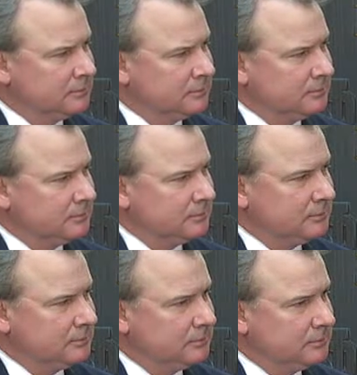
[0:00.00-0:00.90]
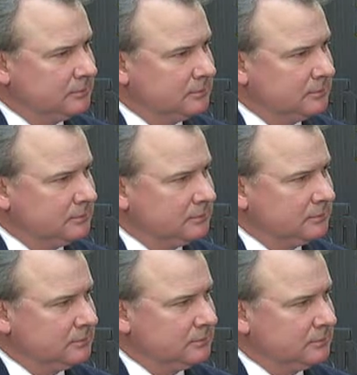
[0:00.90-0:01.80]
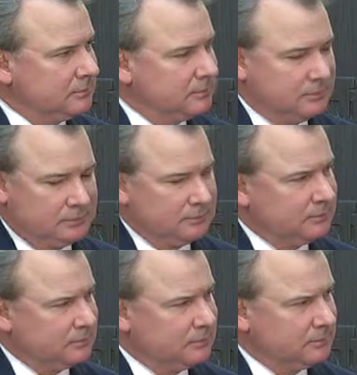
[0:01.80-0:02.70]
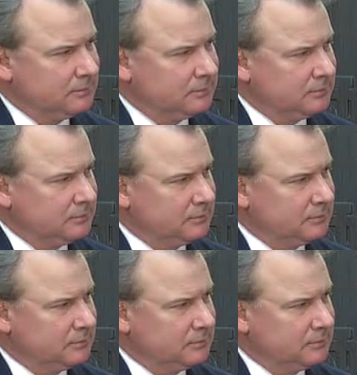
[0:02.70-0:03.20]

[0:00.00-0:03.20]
The person shown says nothing.